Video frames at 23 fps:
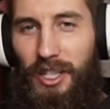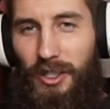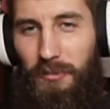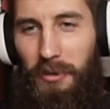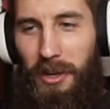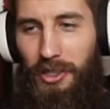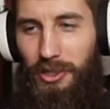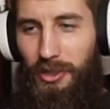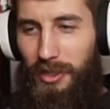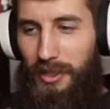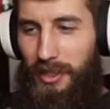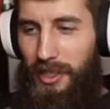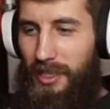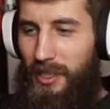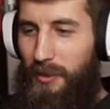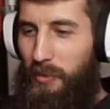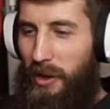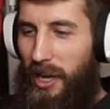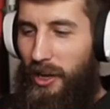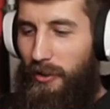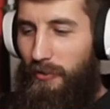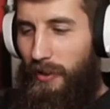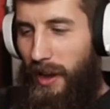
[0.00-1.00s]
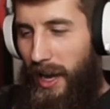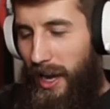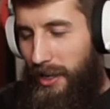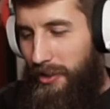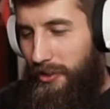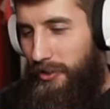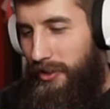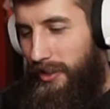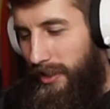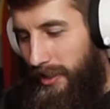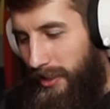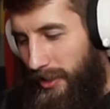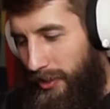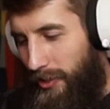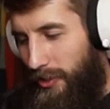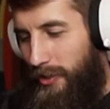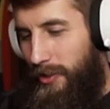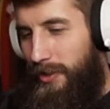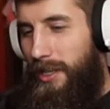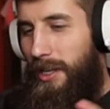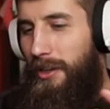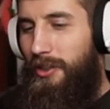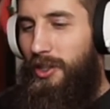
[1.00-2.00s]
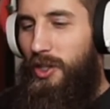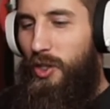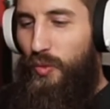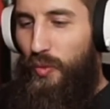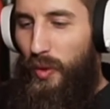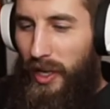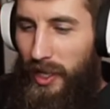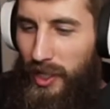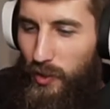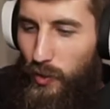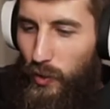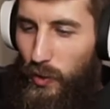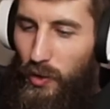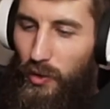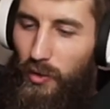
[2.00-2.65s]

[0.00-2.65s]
Especially the Spike Factory, throwing down spikes